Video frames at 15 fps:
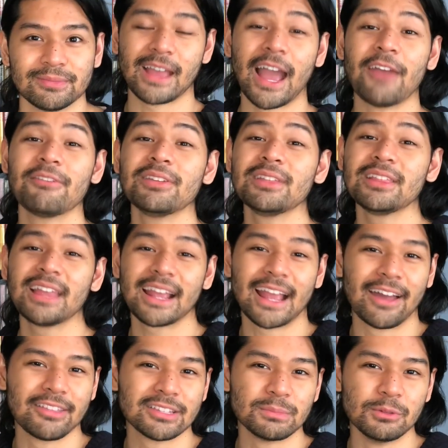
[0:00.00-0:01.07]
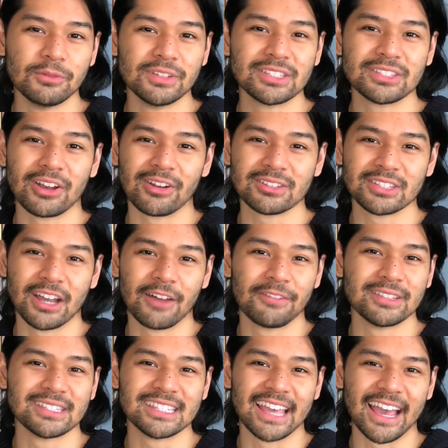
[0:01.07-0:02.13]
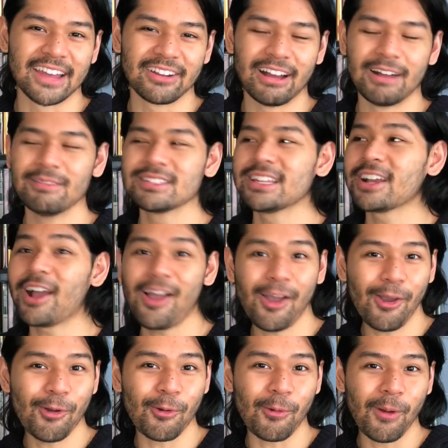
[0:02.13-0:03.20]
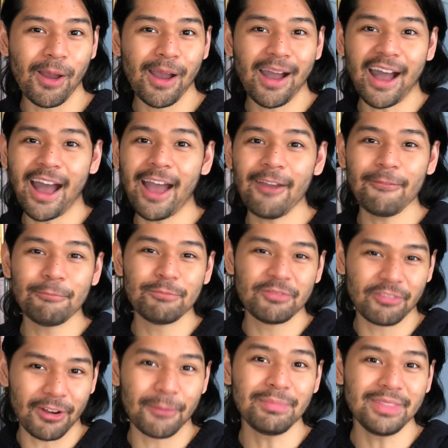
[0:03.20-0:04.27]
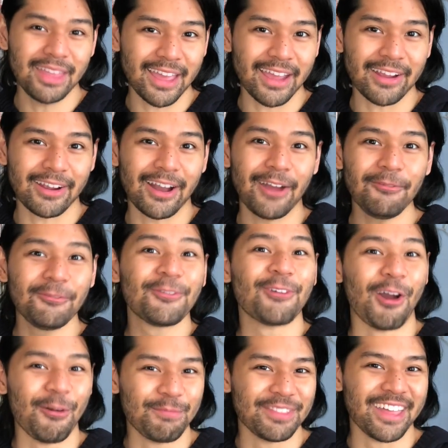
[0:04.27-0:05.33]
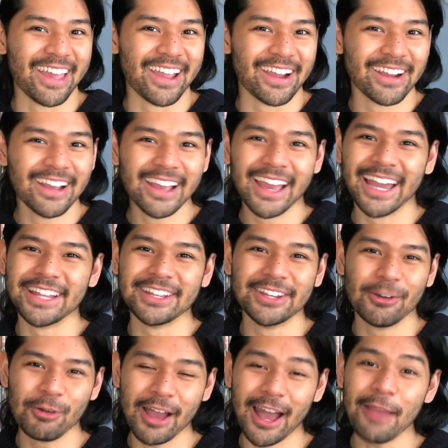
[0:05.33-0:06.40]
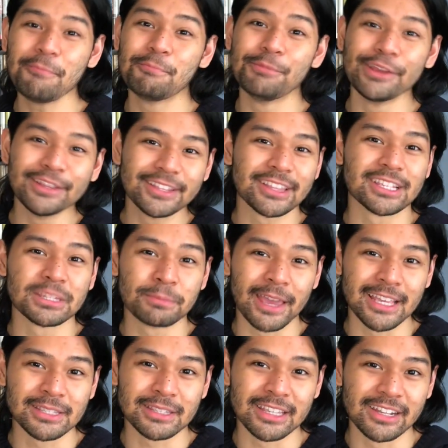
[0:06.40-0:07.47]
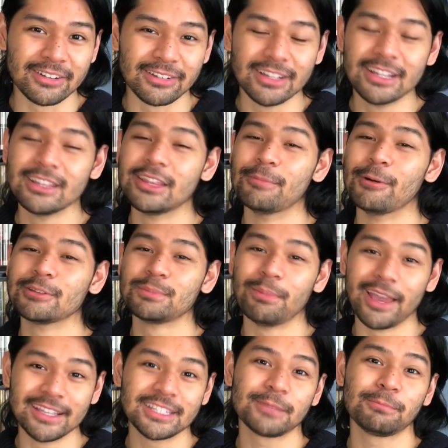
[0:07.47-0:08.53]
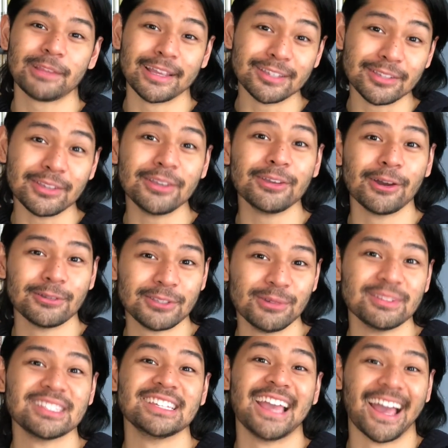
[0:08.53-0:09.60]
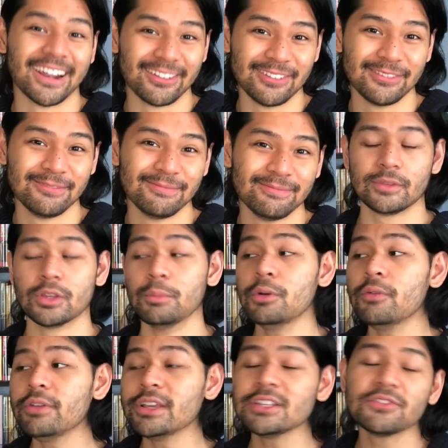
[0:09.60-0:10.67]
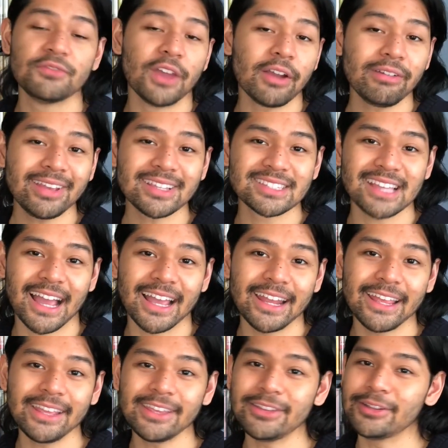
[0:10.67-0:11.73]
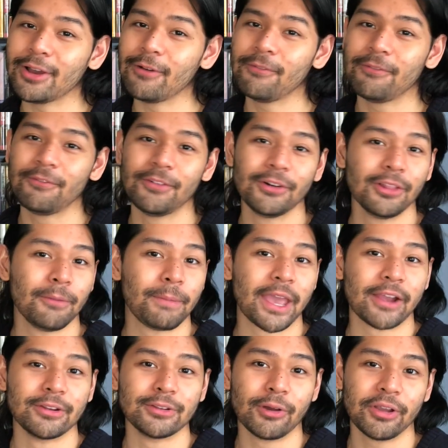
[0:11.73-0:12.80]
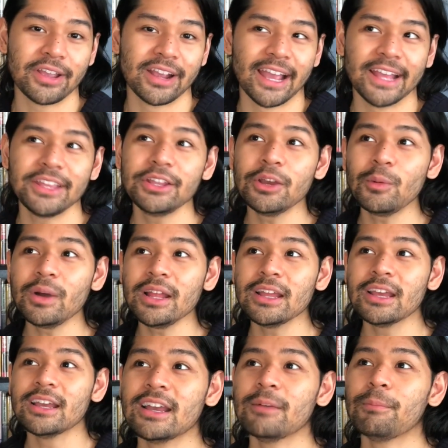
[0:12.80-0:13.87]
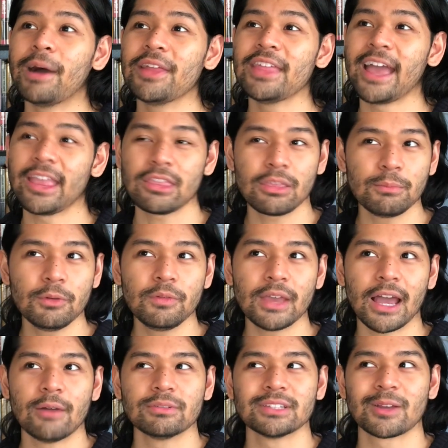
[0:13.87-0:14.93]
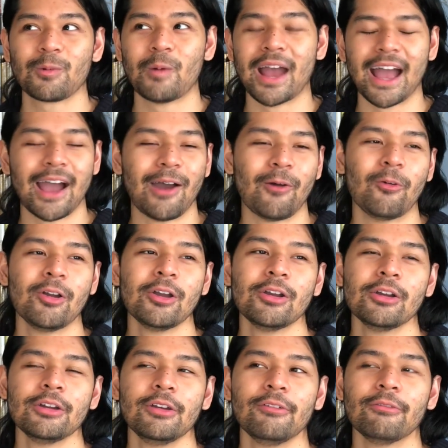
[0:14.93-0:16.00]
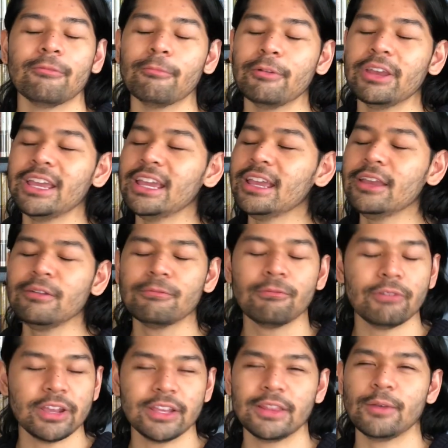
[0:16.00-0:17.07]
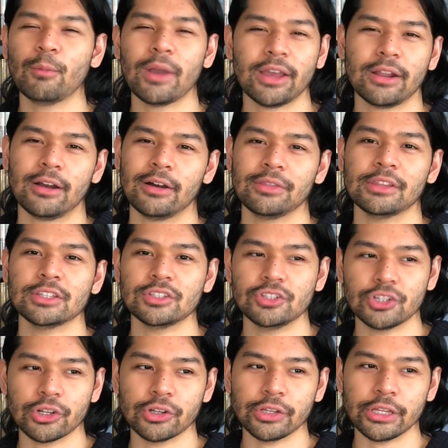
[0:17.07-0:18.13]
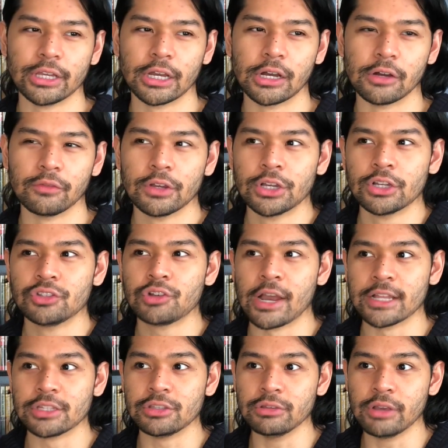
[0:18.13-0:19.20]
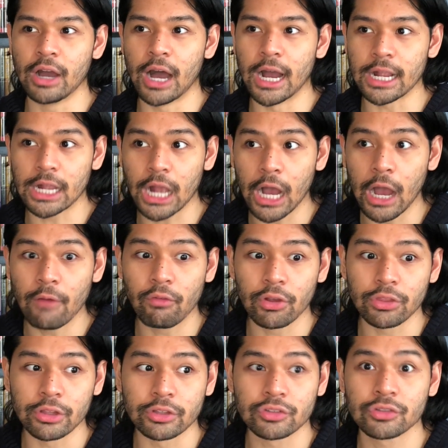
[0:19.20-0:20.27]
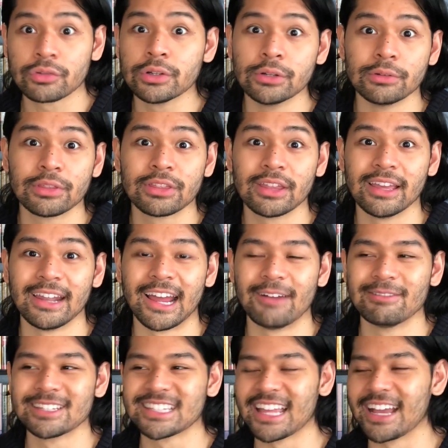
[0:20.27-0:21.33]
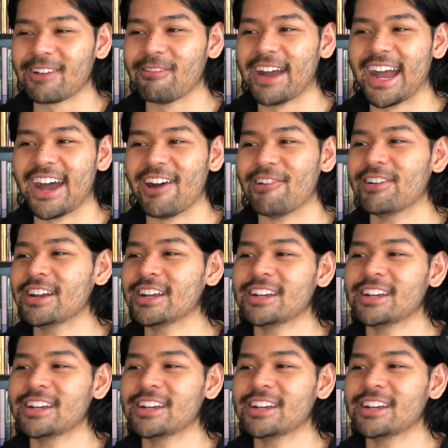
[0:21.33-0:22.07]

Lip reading: I really like how this movie starts off in Seattle. I was like, oh, I'm from there. I'm from there. And you know what? I've been to the Space Needle, the most basic place you can go to in Seattle. The movie is very exciting, you know, full of paranoia. And you know what? By the end of the movie, I was like, wow, we really went on this journey of trying to uncover the truth. And I was like, wow,